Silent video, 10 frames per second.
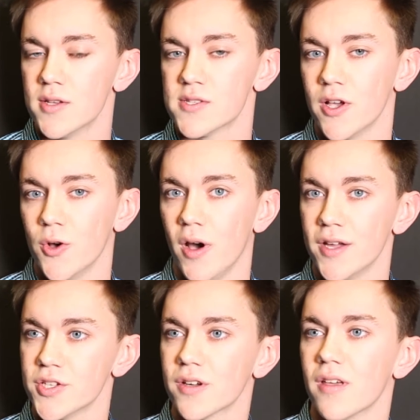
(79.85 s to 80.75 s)
So I
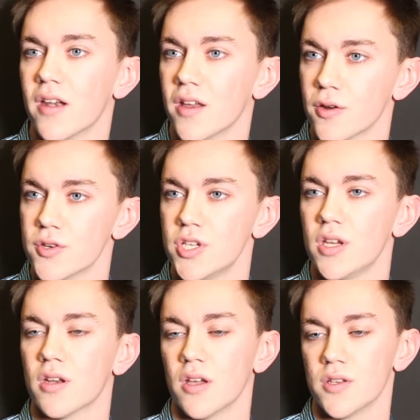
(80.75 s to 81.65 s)
took that energy
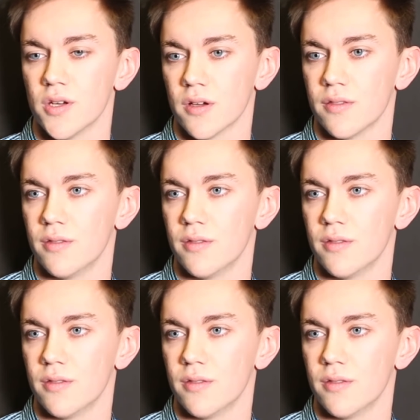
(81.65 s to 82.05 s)
and I took